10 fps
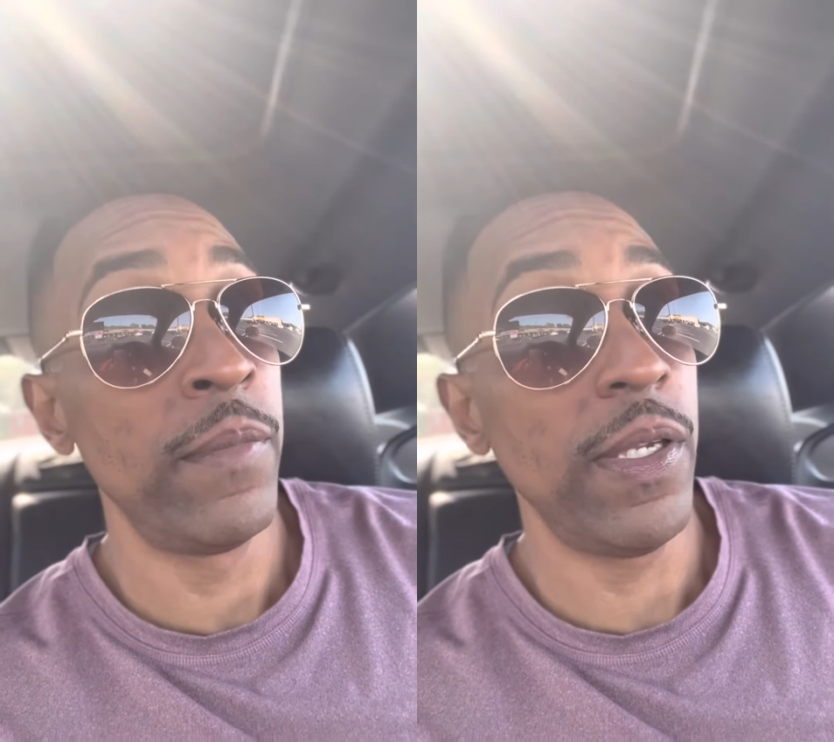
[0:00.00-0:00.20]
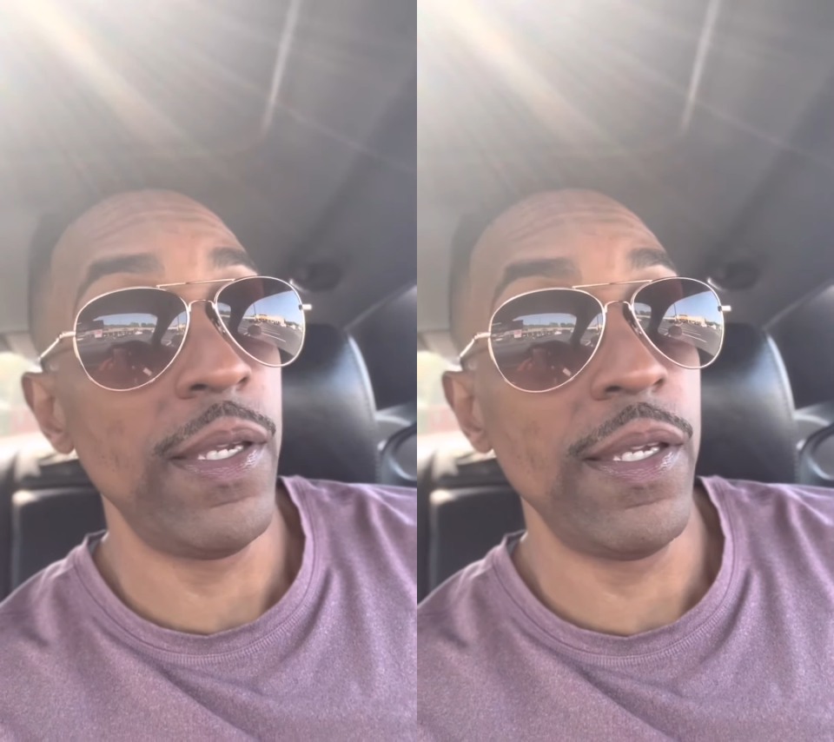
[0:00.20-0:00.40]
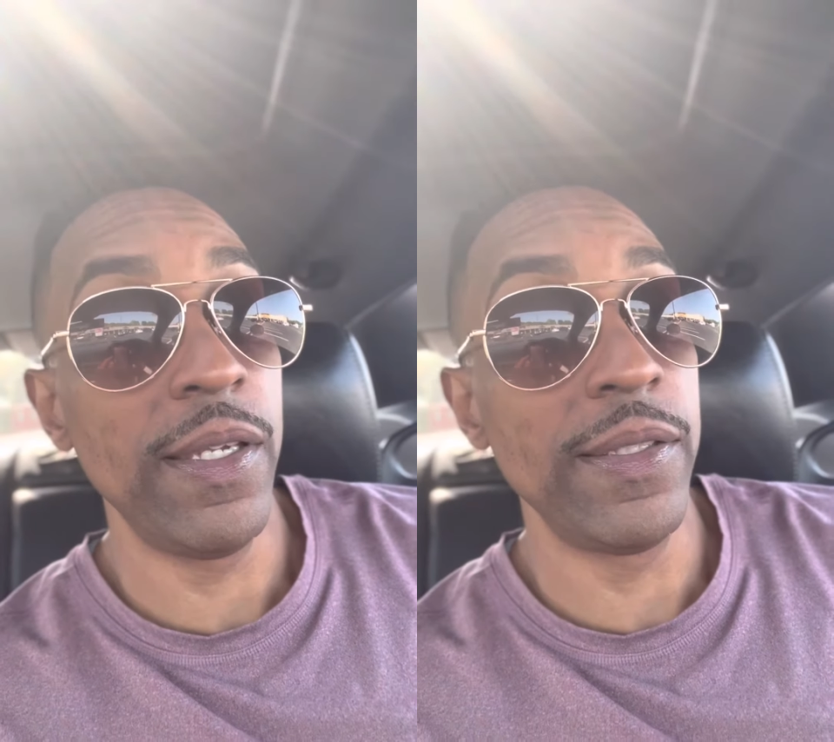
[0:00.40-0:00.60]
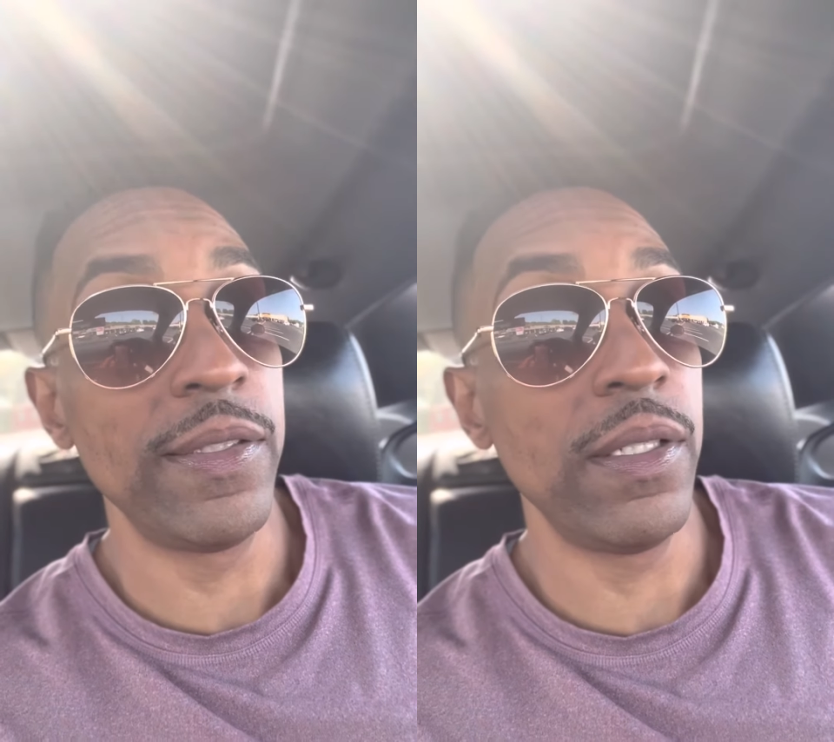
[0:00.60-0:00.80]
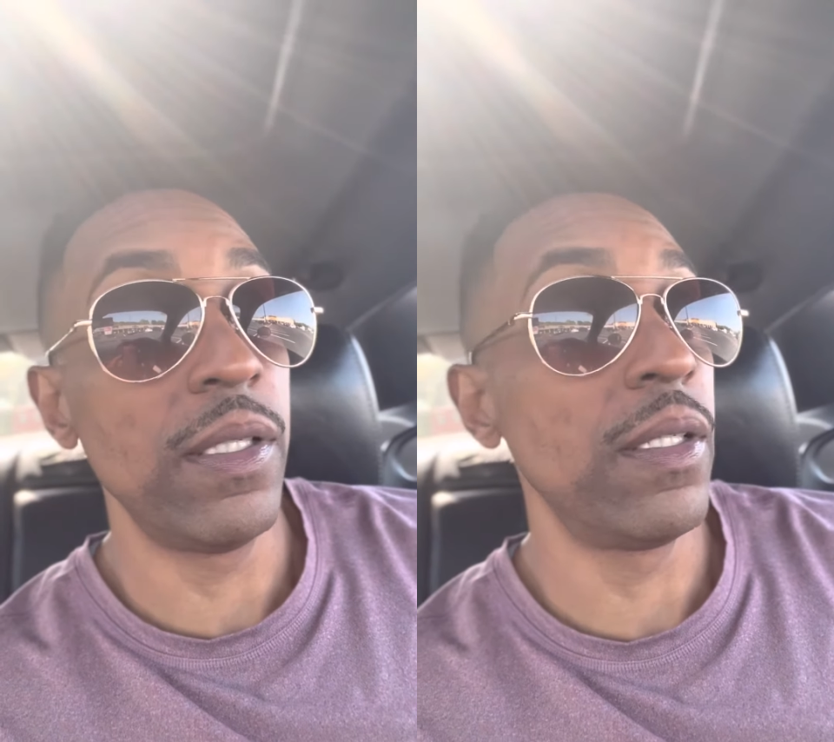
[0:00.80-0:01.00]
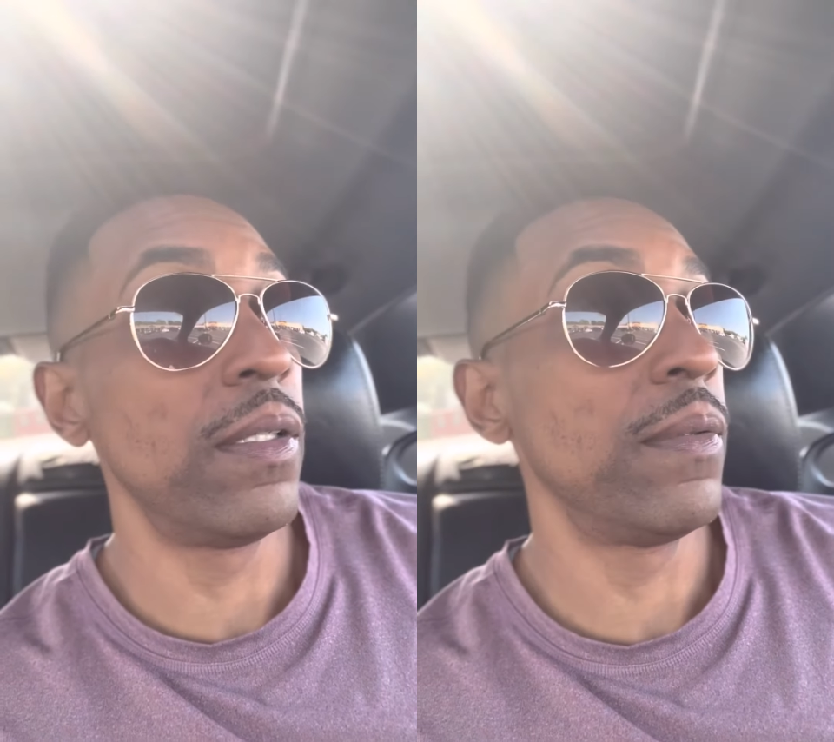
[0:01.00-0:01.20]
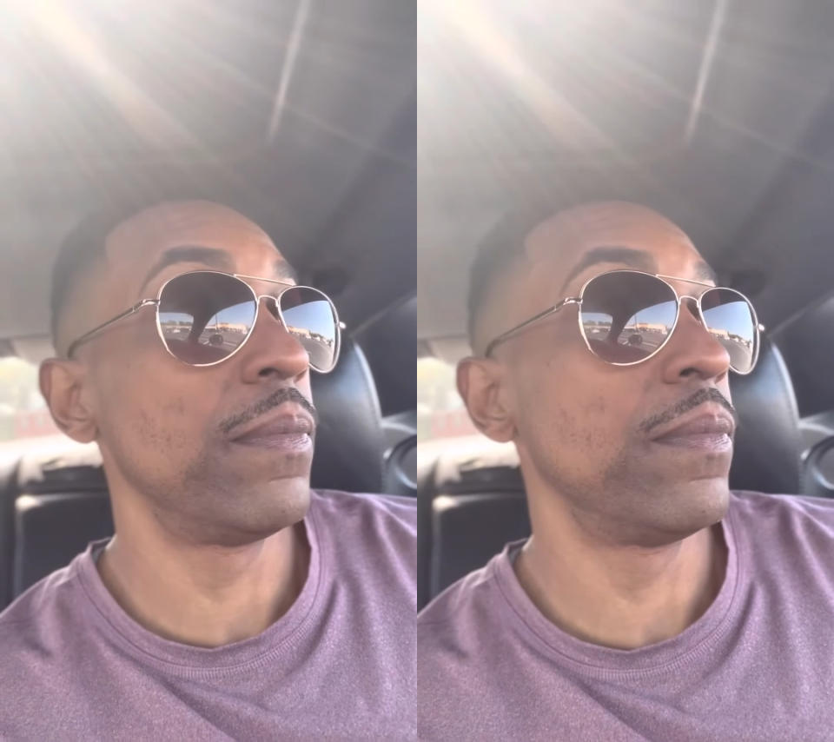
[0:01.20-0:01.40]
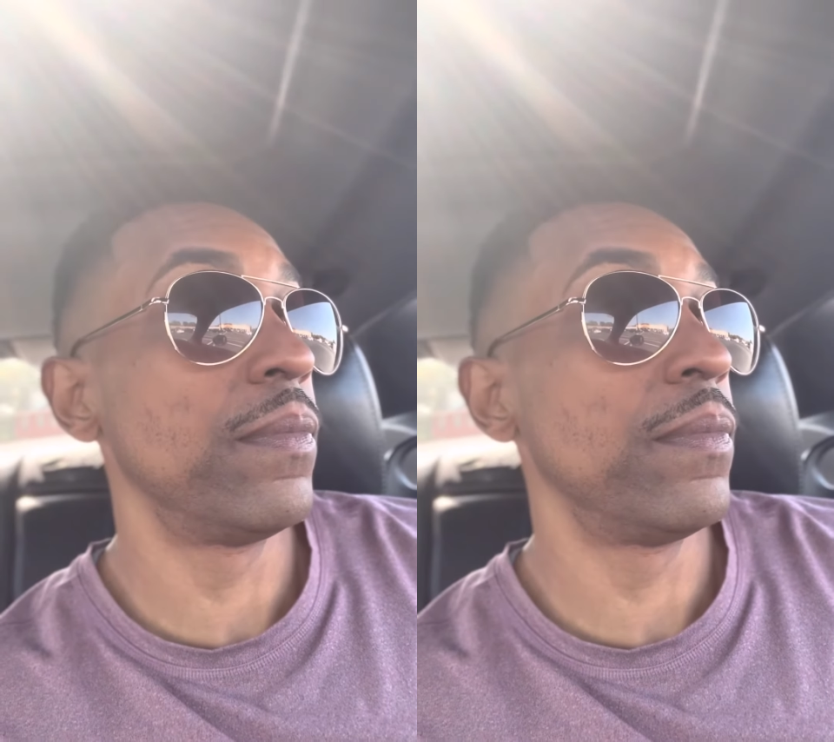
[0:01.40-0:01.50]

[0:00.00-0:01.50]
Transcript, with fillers: And, um,